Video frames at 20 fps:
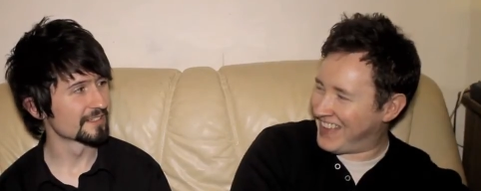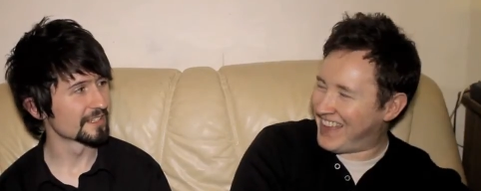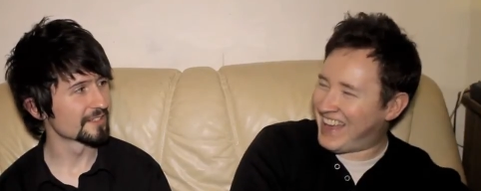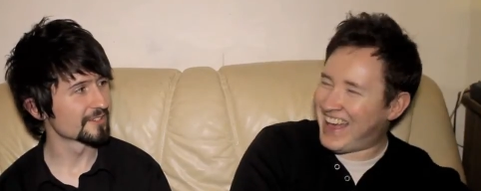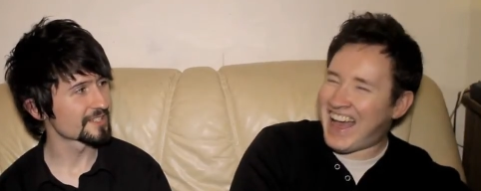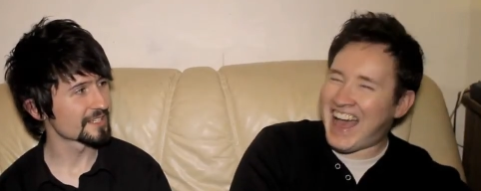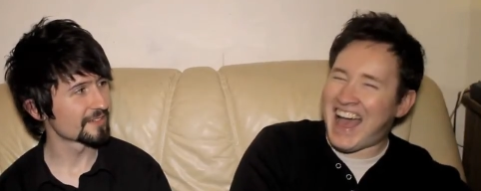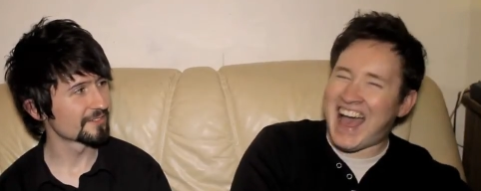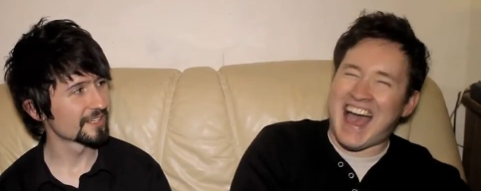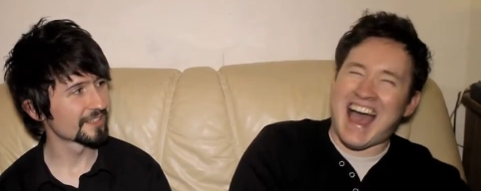
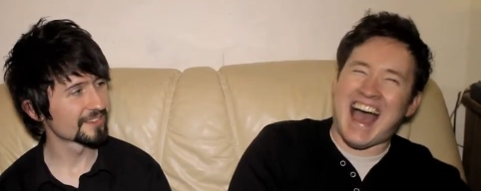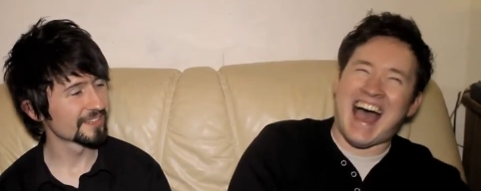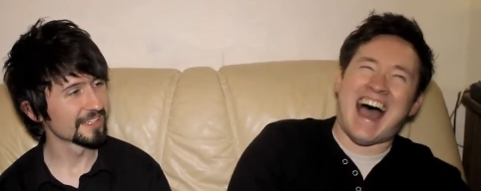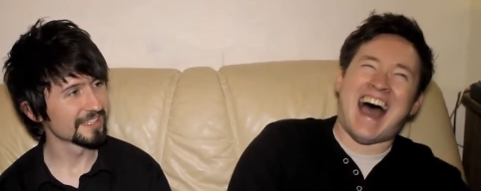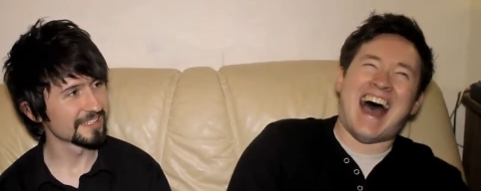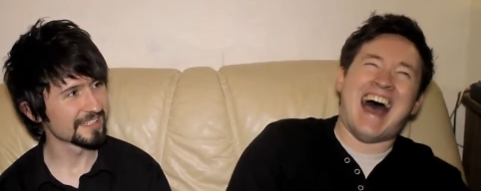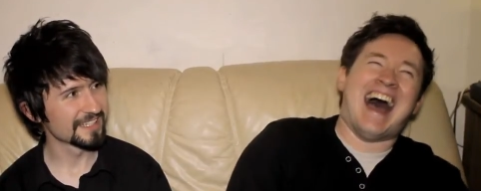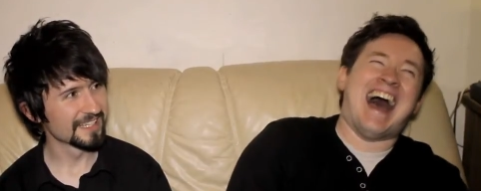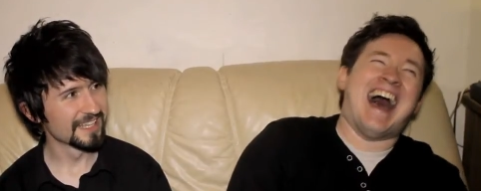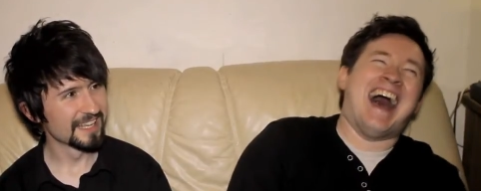Speaker 1: Because I mean, I think,
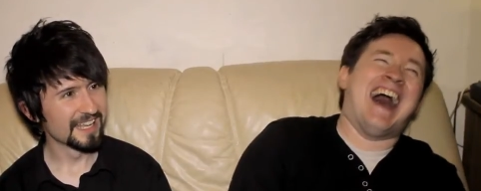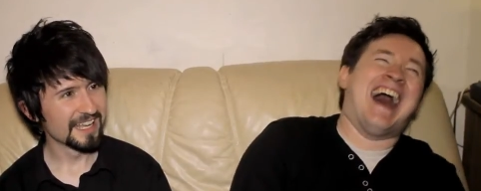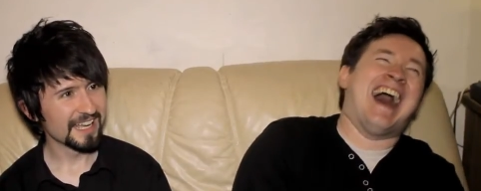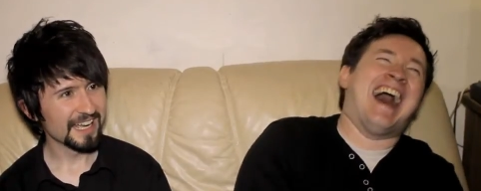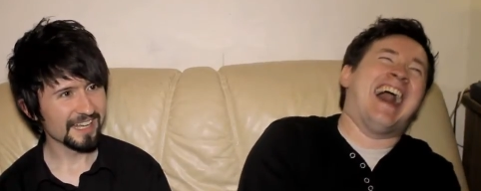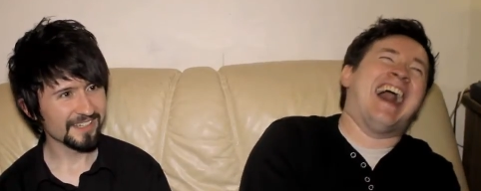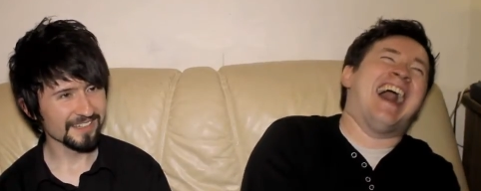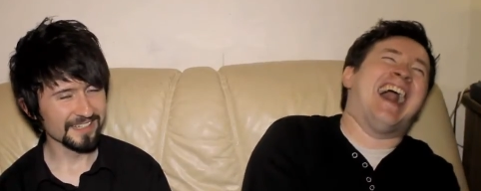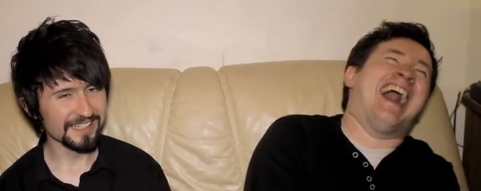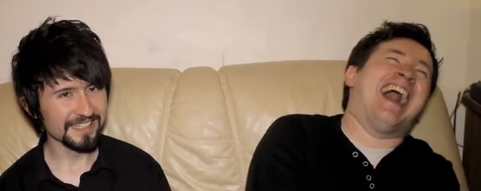
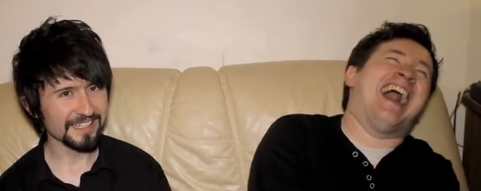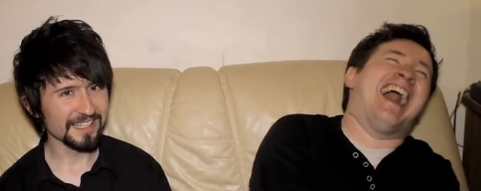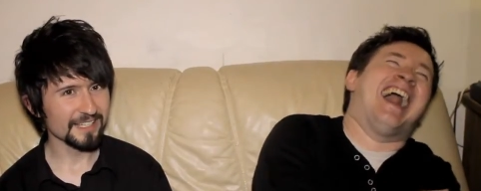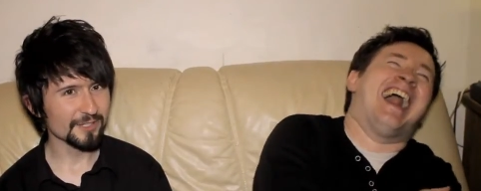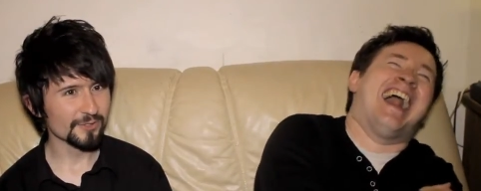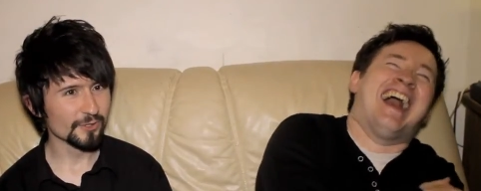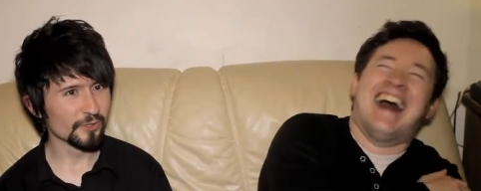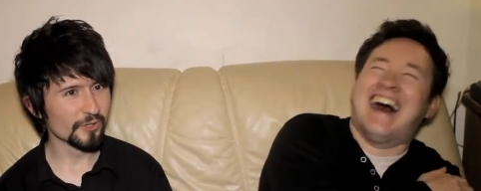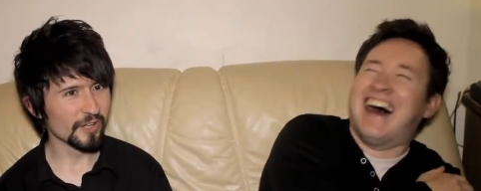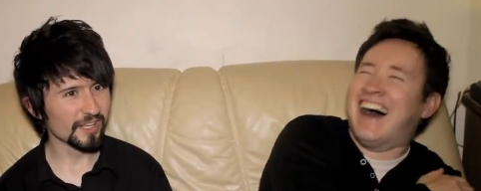I think you
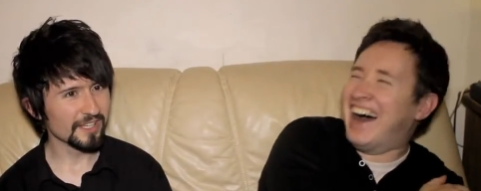know,